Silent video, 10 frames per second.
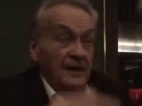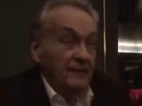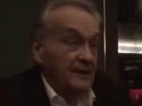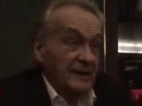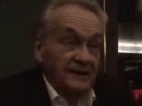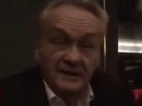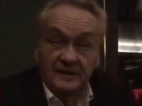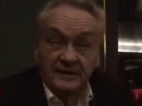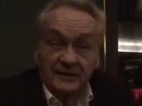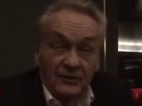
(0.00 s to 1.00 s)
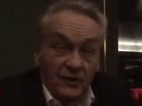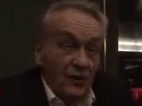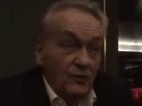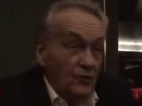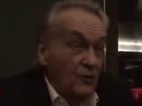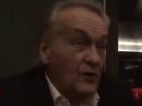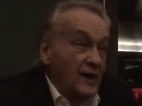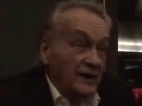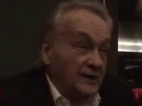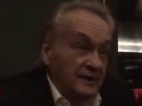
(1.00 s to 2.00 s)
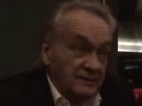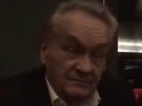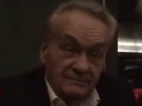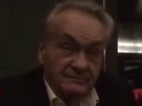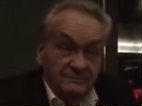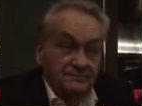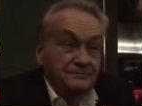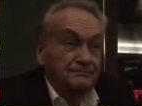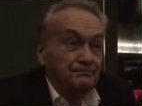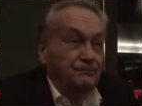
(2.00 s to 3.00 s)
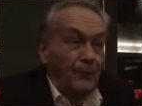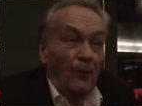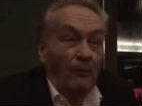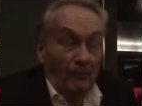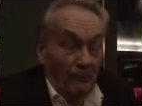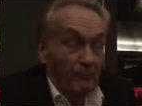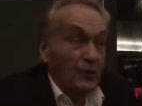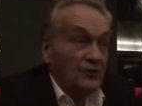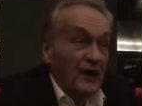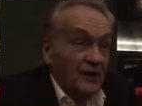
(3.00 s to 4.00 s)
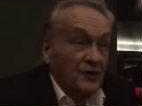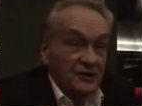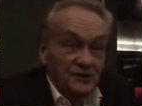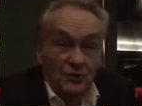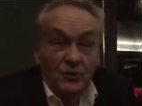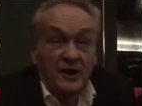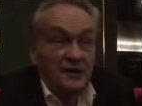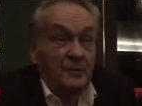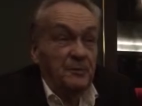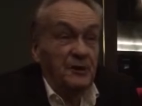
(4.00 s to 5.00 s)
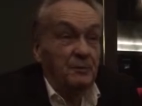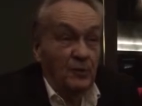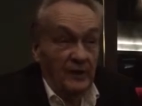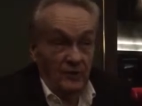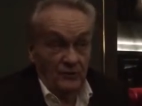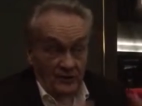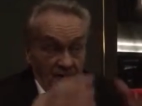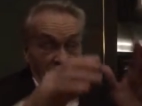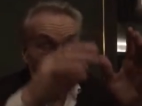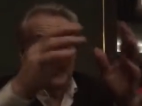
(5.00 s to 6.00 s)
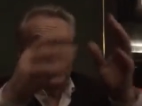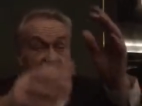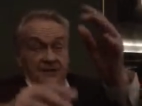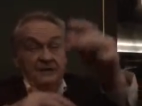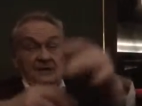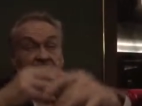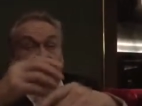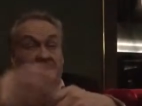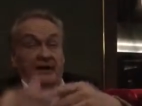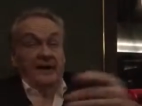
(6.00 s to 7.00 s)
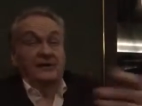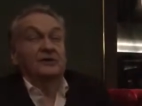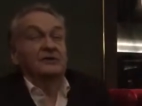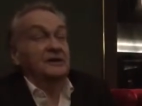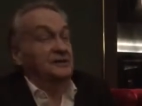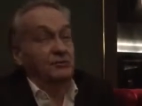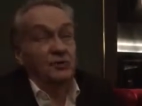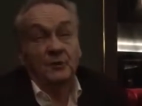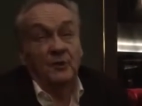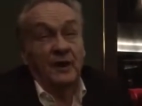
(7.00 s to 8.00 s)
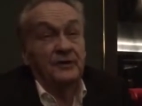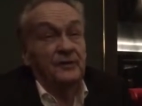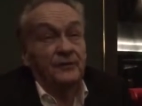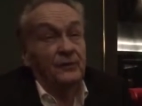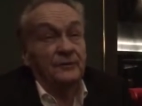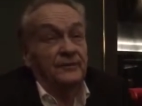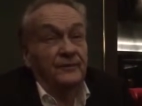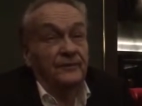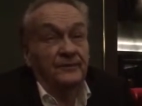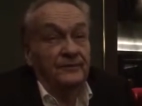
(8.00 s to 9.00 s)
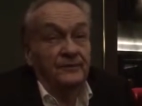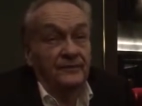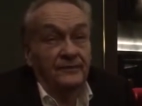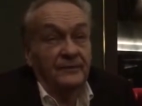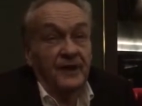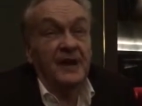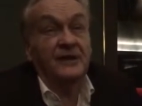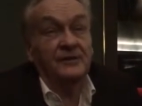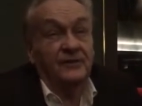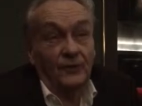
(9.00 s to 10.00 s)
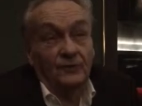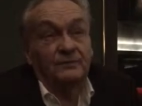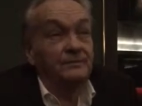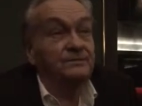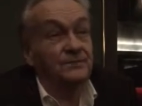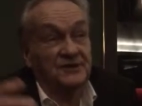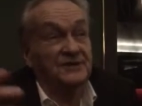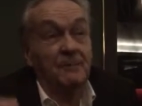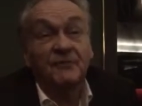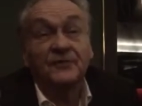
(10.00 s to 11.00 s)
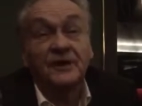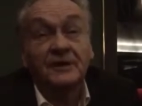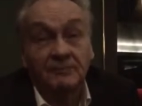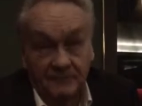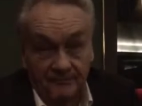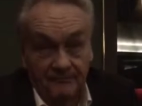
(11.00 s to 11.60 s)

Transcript: But I didn't know who are the pro protagonists, who are the people. I only had this, and I thought this would be wonderful end for some film.